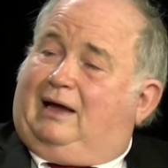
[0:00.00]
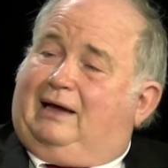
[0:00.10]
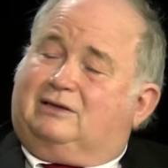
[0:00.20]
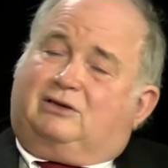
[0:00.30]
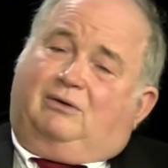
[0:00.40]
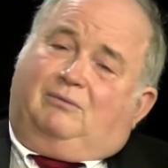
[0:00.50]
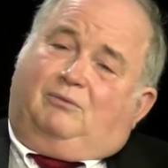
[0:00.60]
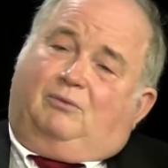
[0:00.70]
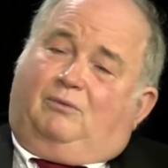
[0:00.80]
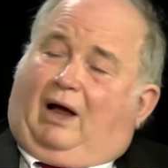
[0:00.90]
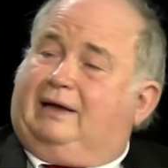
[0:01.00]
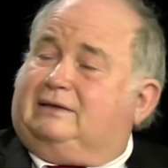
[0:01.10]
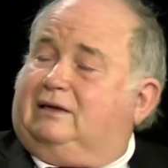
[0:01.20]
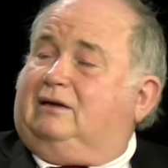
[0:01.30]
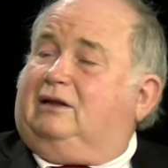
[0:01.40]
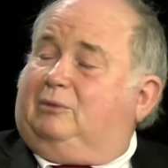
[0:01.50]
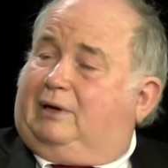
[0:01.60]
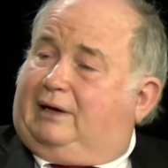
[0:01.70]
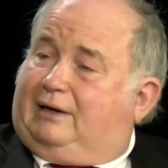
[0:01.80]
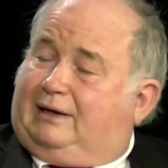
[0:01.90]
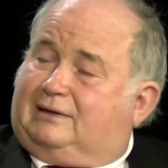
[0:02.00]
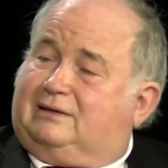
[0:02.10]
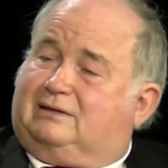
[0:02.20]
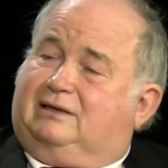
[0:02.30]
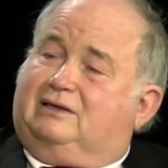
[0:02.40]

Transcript: And so ideally what I'd like to see